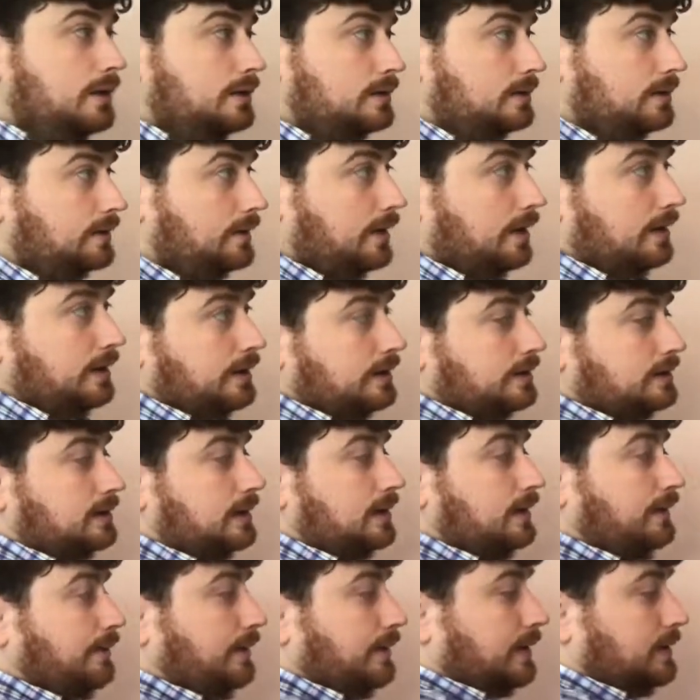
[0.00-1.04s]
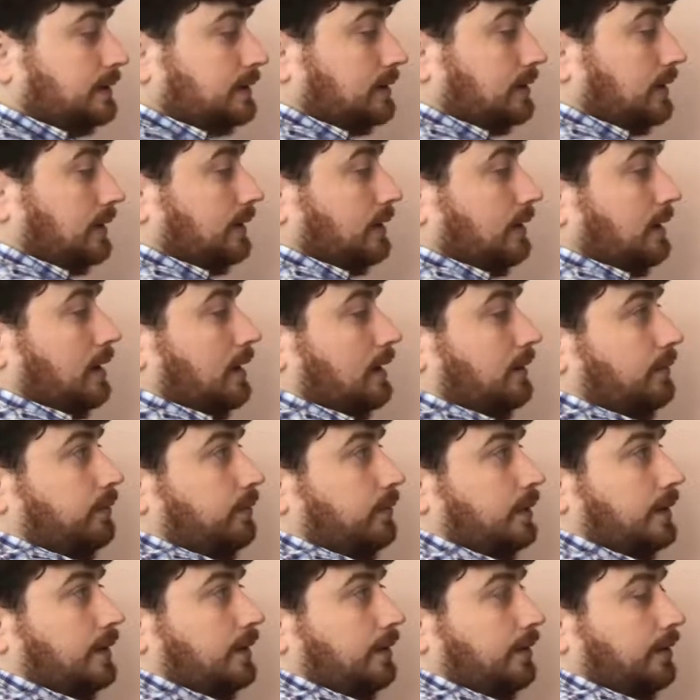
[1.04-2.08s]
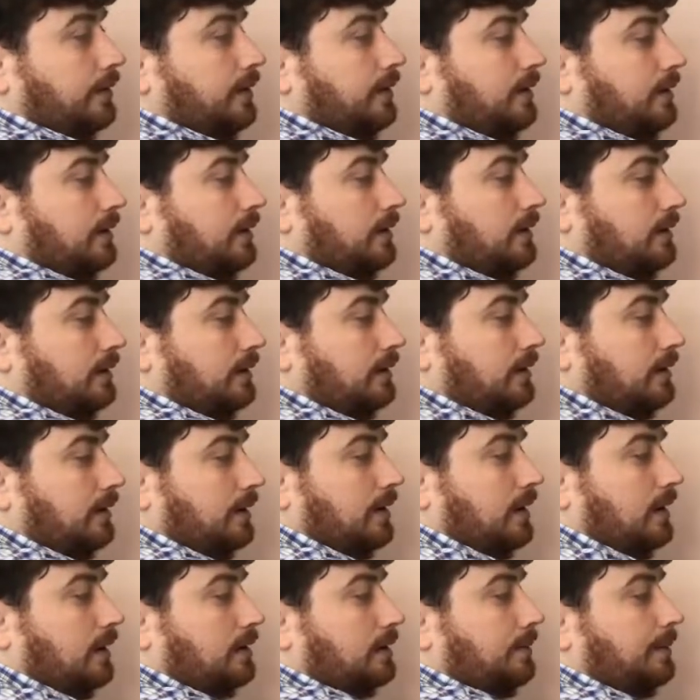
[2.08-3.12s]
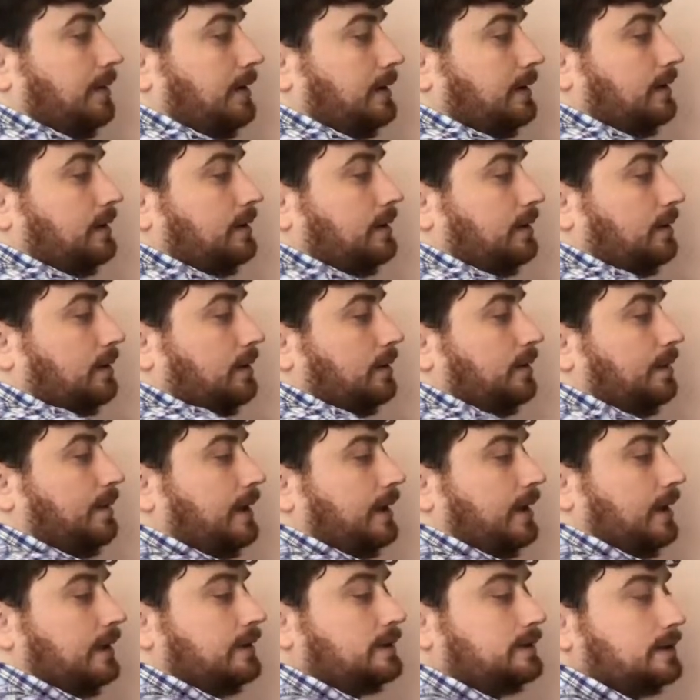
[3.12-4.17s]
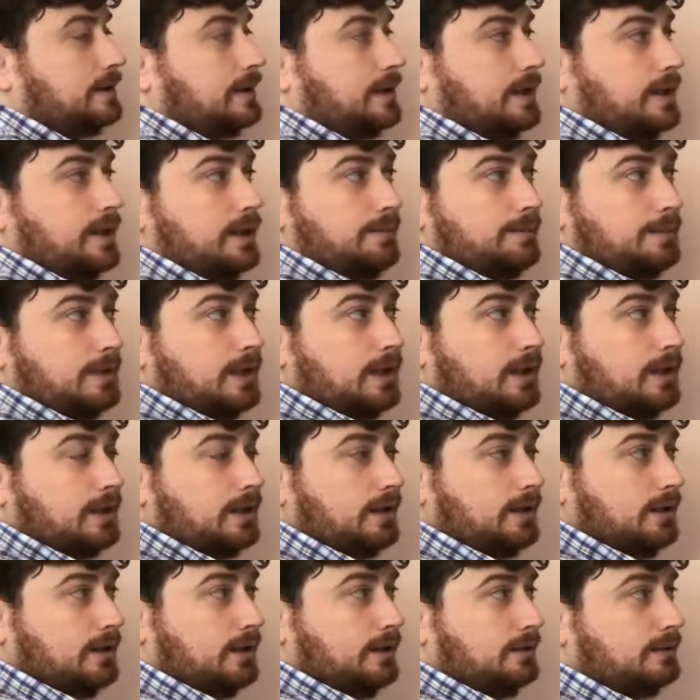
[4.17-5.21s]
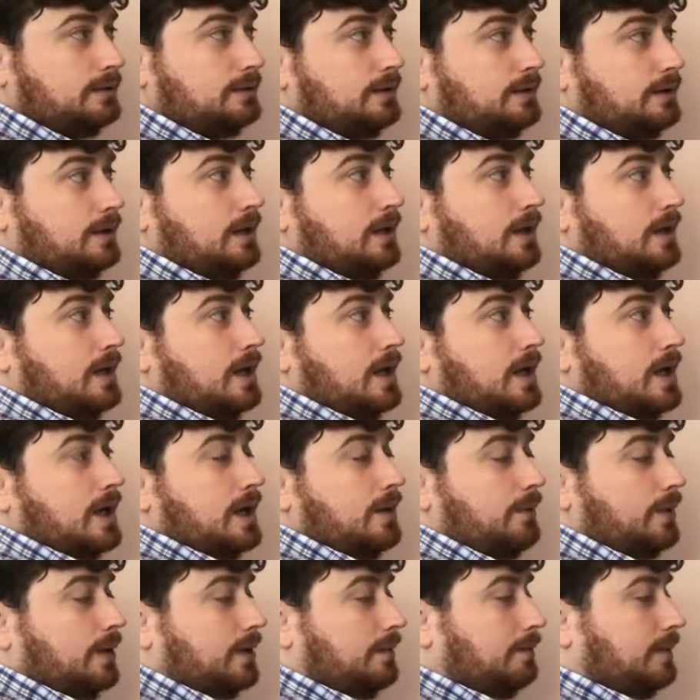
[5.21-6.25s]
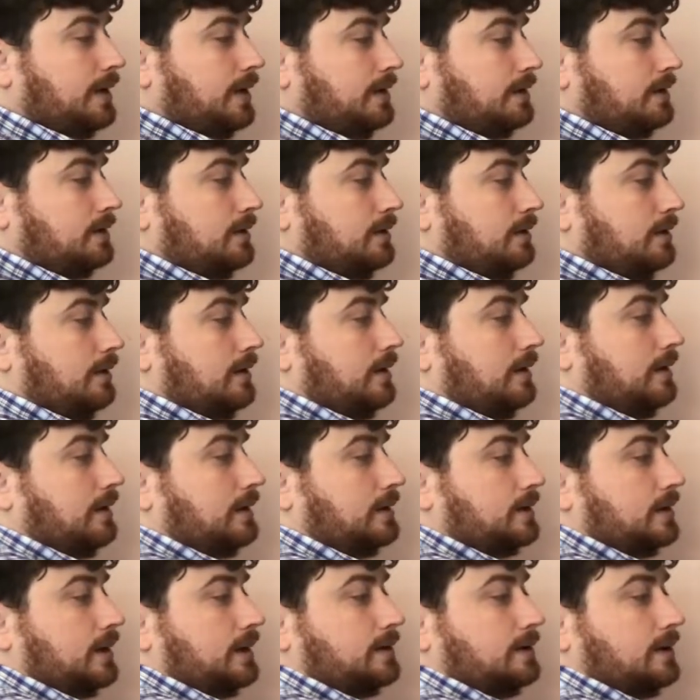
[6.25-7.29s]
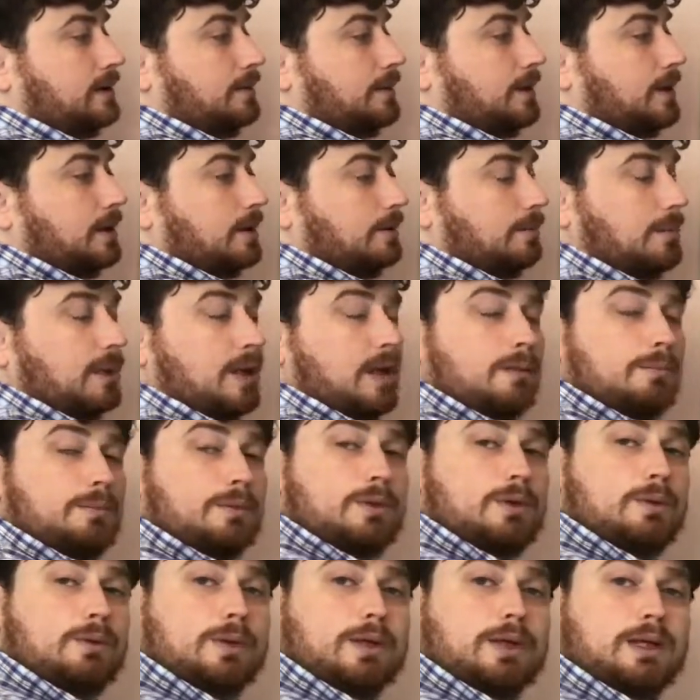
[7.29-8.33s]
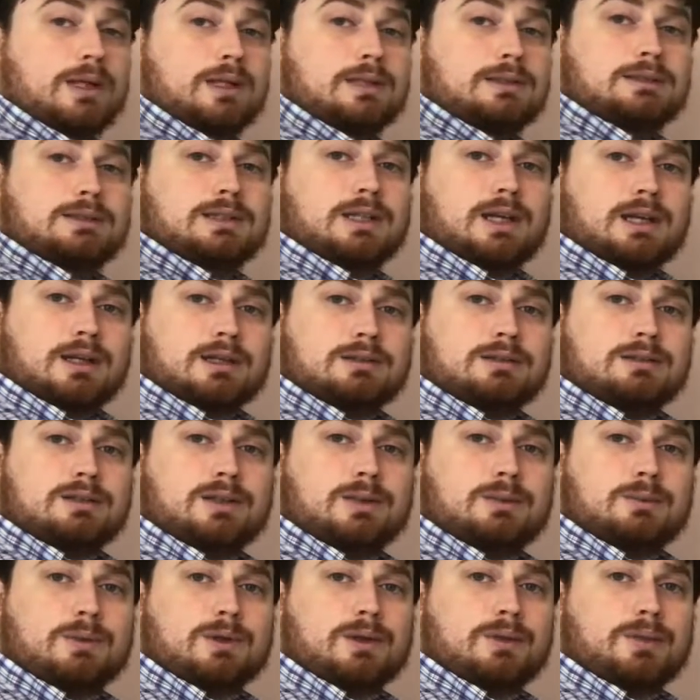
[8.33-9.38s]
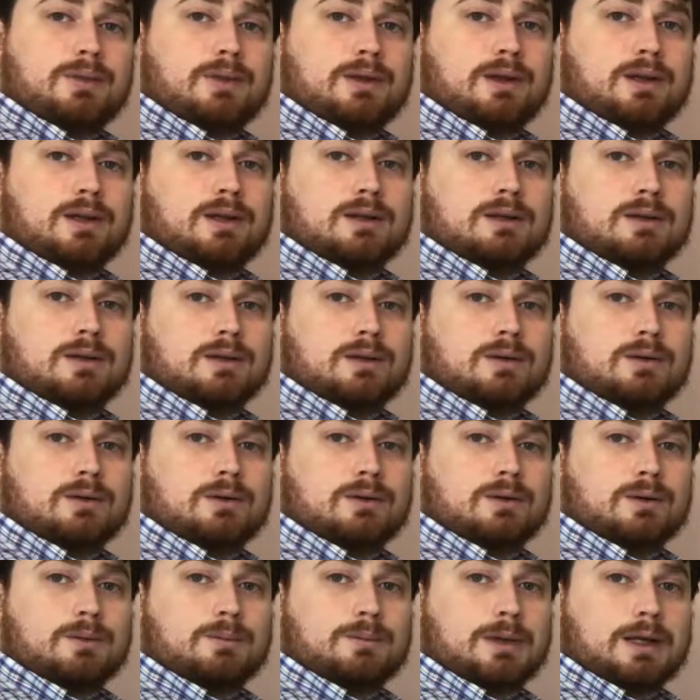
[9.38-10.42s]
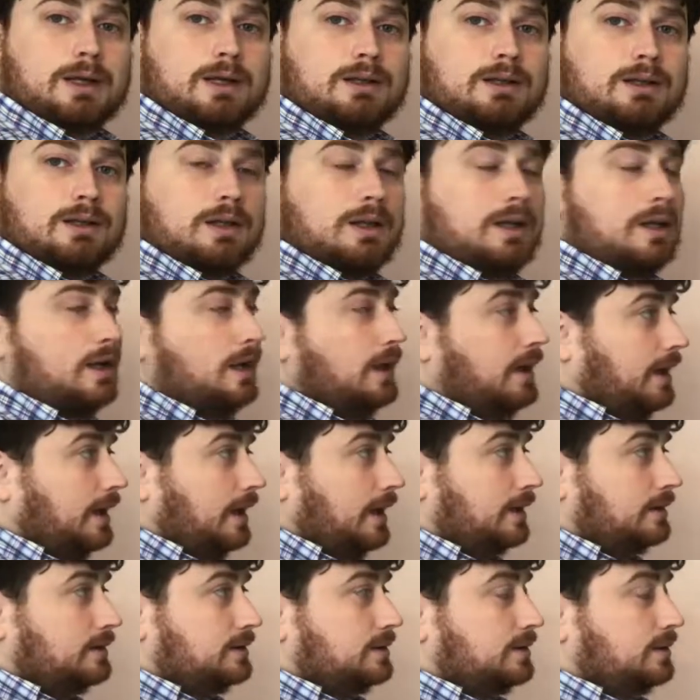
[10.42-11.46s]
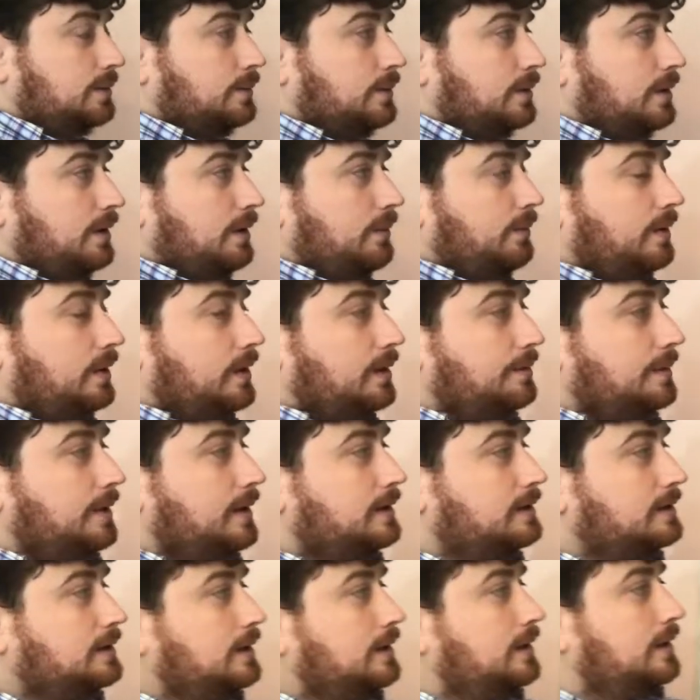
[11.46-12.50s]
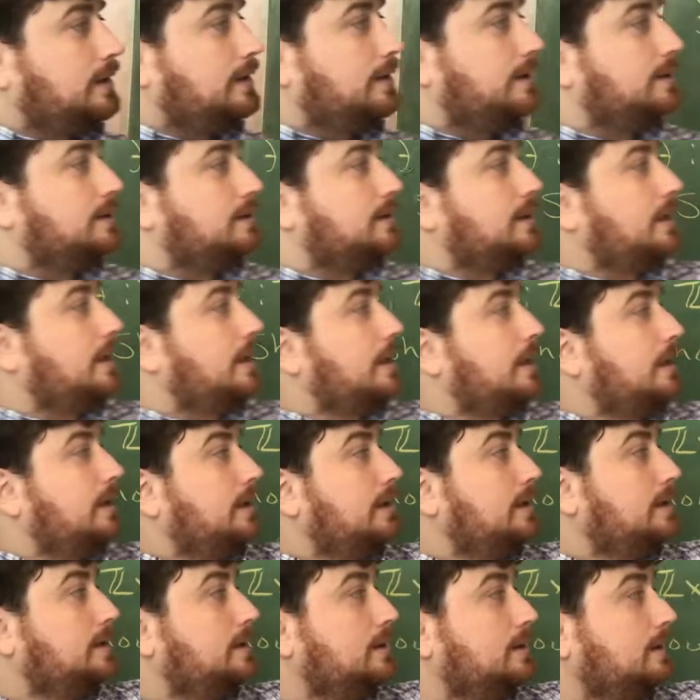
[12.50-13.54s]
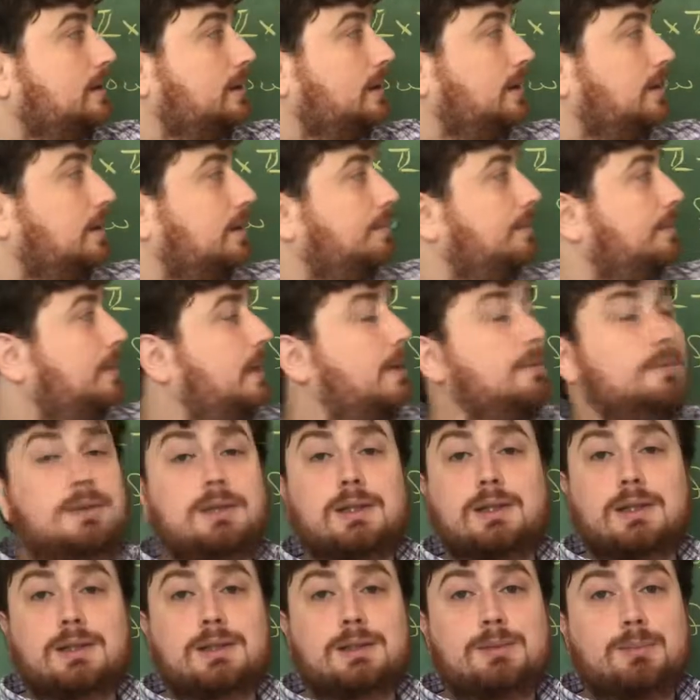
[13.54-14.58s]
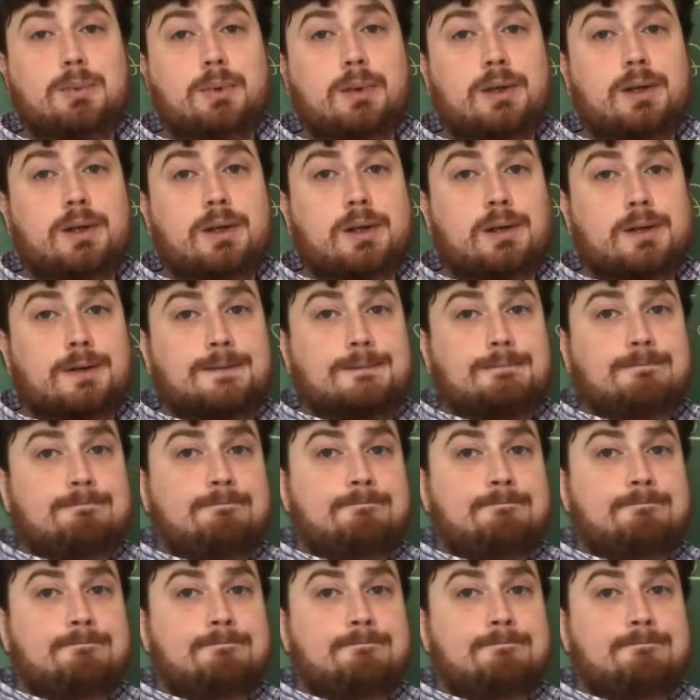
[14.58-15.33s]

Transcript: So that is, if I start off with an element in the domain, say m kind of n, I want to make sure that this ends up getting mapped to exactly one thing in the codomain. And so really what I'm asking here is that this is going to get mapped to this point here.